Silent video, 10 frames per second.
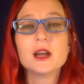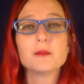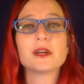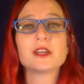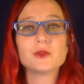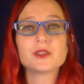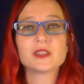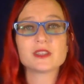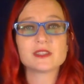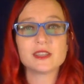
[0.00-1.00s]
by using
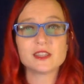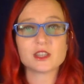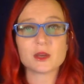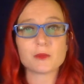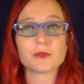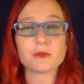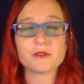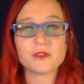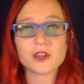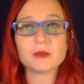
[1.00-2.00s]
this system from the
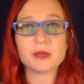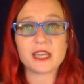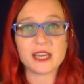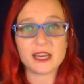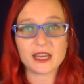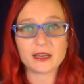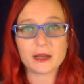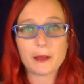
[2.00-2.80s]
very beginning.